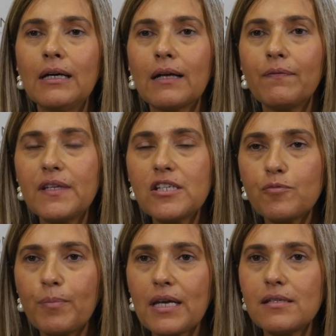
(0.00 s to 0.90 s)
and these
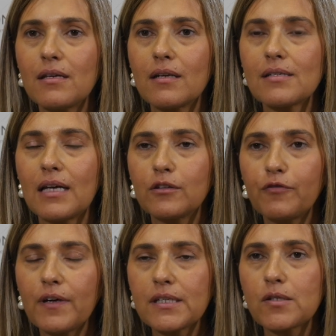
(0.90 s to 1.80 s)
patients at
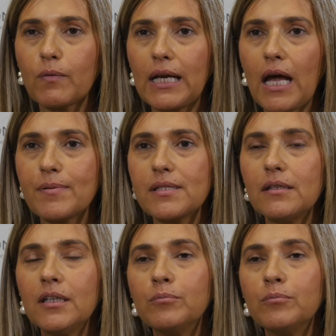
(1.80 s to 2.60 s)
first relapse